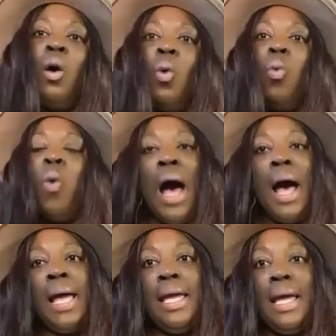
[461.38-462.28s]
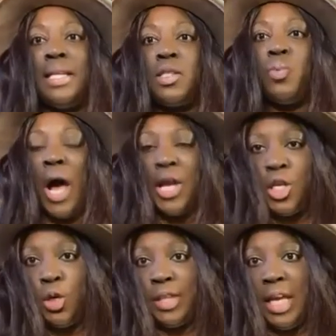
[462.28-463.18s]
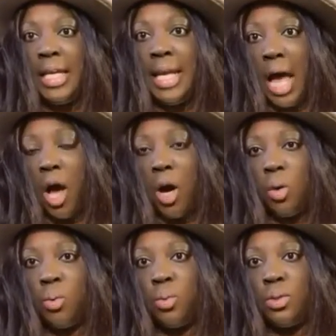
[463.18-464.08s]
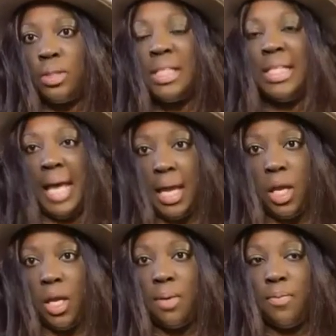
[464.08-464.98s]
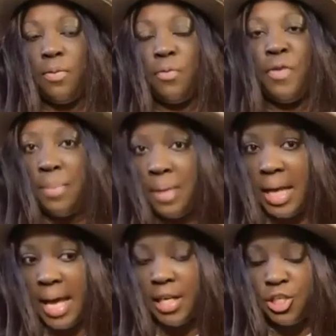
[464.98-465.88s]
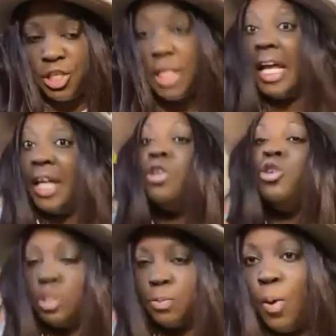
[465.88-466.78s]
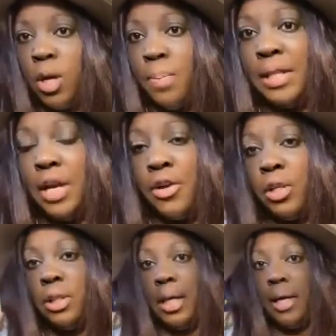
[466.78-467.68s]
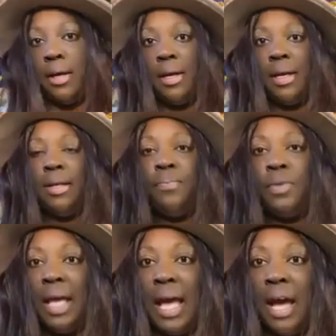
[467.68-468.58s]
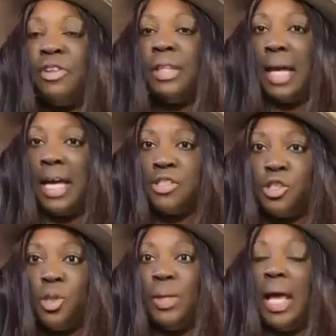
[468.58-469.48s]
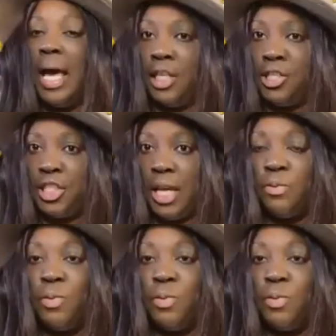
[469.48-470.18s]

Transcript: why do you think now today, feminine energy, like you spoke about that earlier, everything has to do with energy, and